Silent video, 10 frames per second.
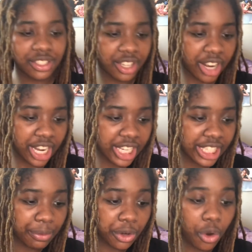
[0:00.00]
all right?
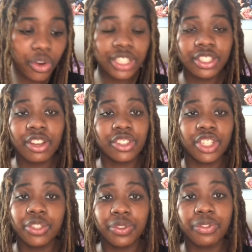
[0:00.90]
They recorded songs
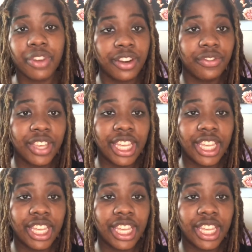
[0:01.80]
just for the fun of it